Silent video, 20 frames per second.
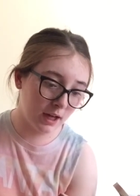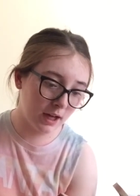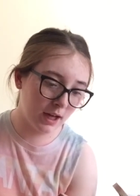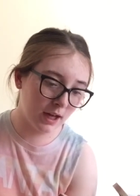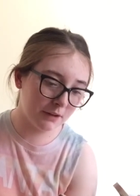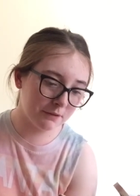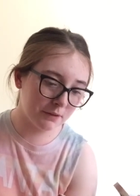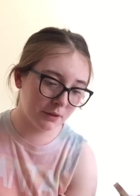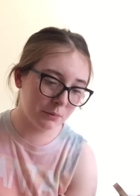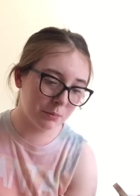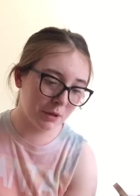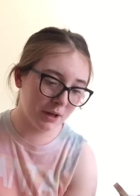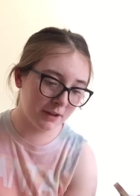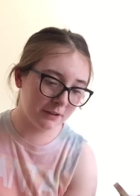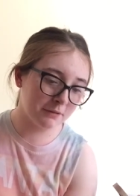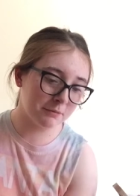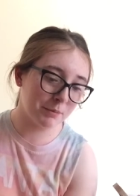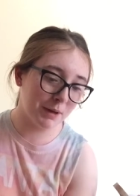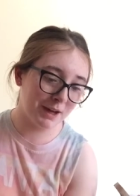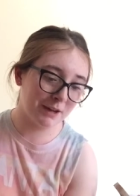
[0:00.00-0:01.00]
Avo
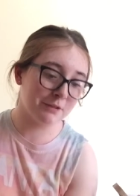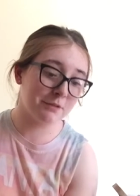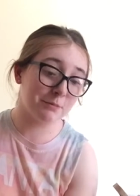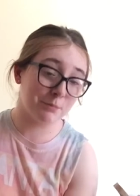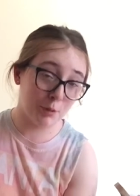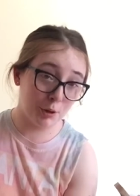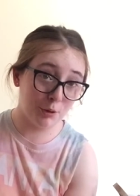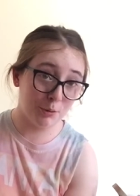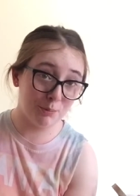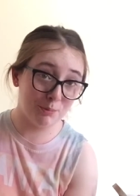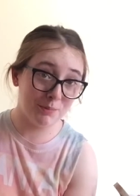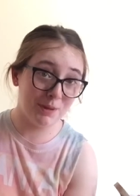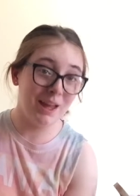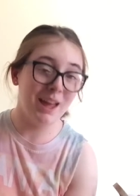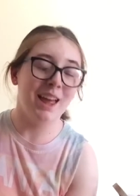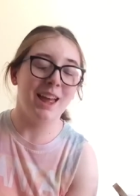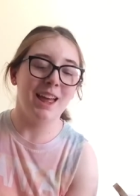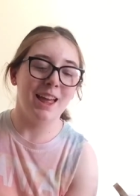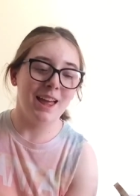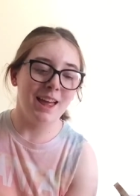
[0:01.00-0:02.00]
Bath Bath Bomb,
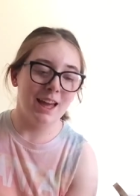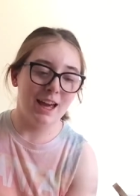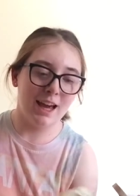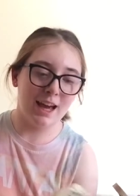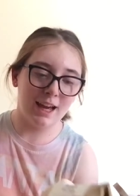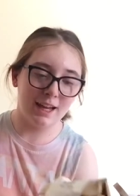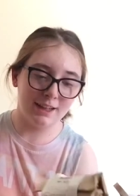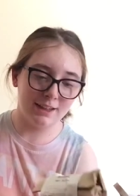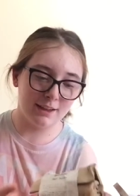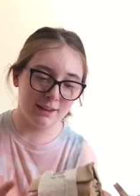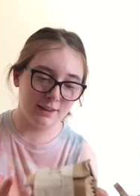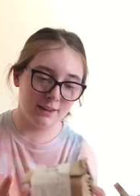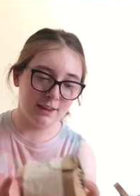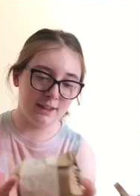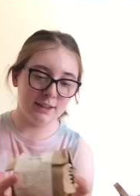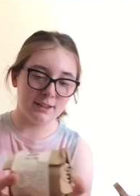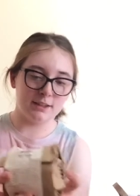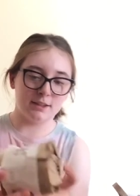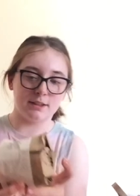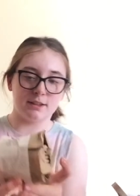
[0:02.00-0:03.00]
and
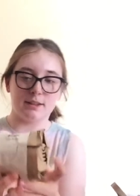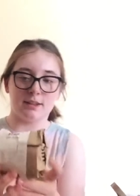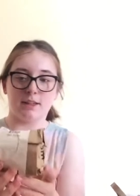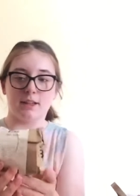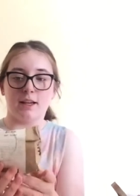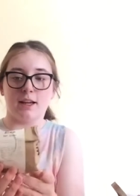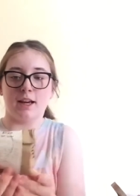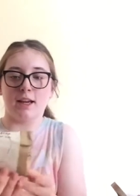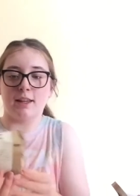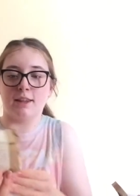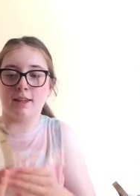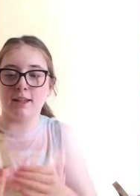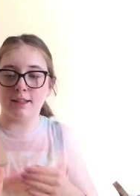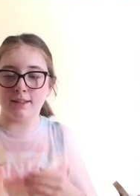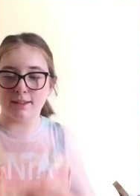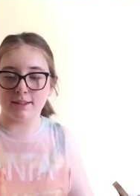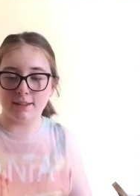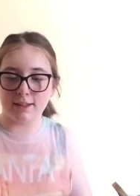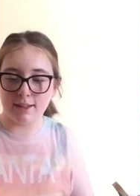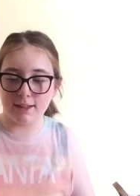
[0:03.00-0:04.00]
this and
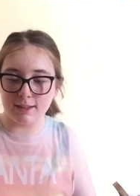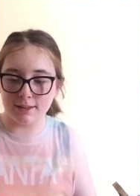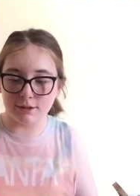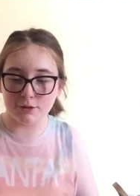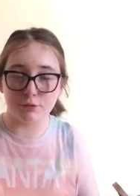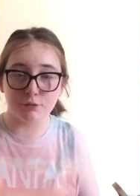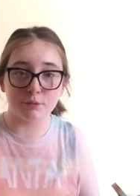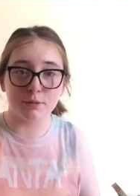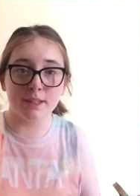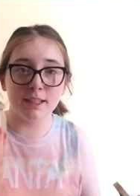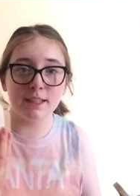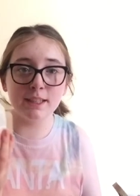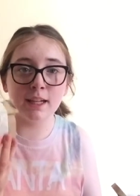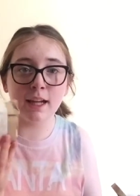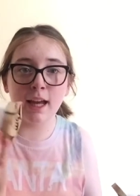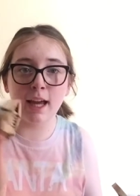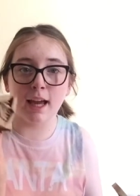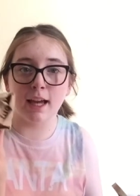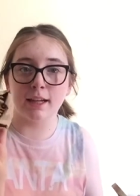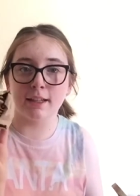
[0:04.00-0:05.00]
this is green
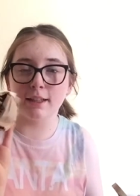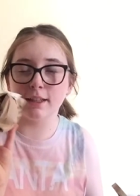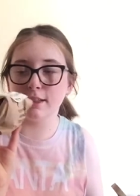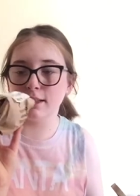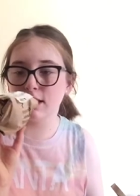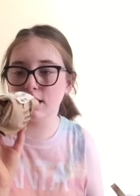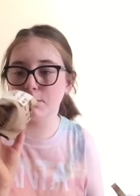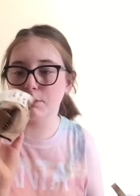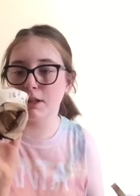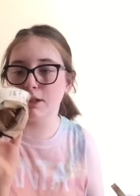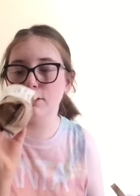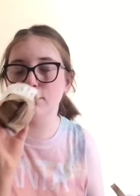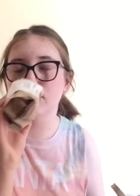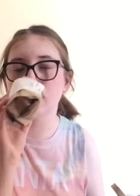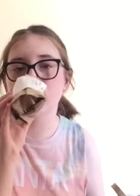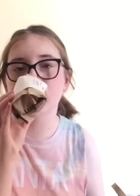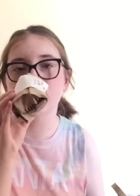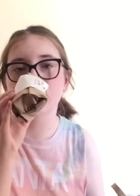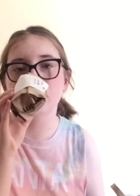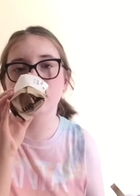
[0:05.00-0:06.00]
and it
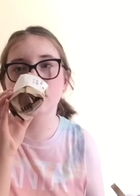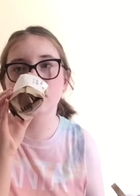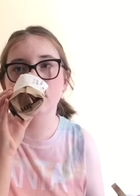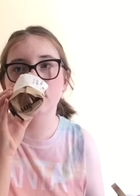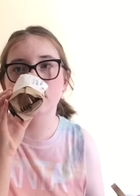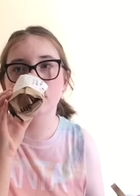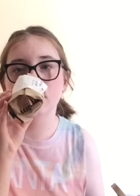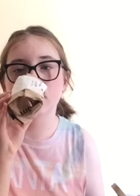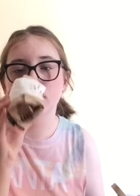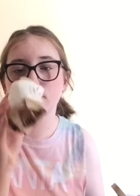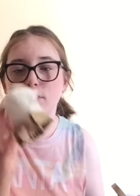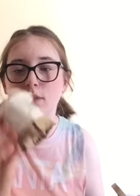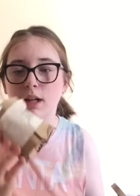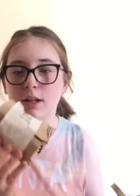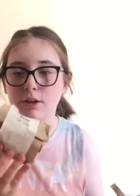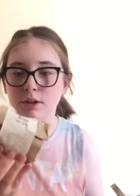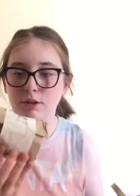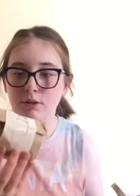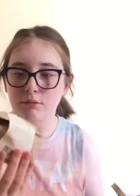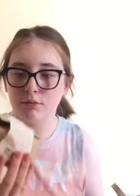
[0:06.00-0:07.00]
smells. I
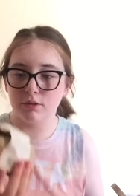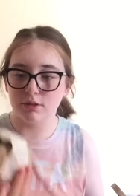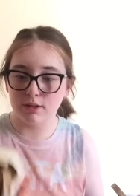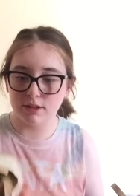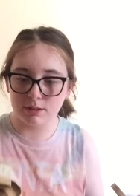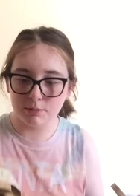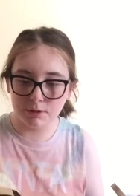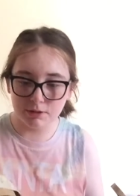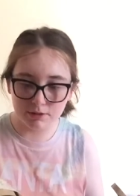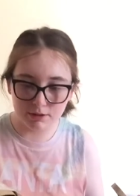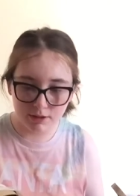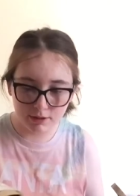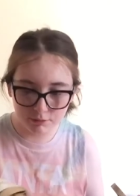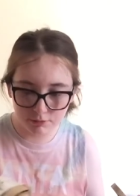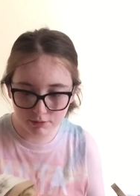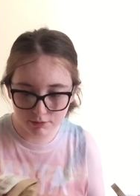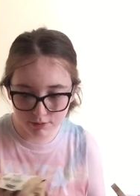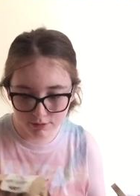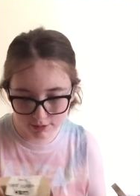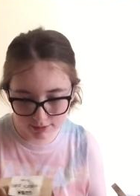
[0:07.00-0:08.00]
don't know what it smells like.
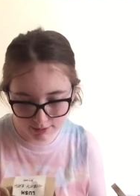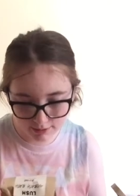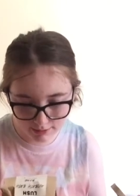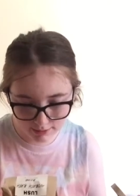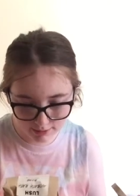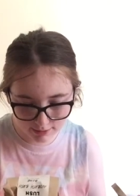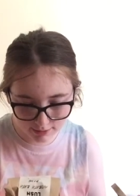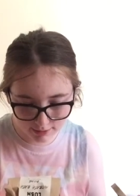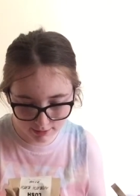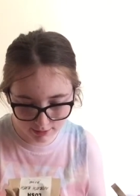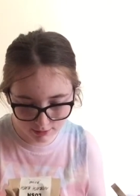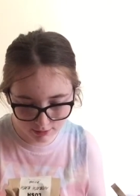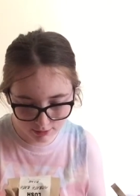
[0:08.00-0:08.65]
What does it say?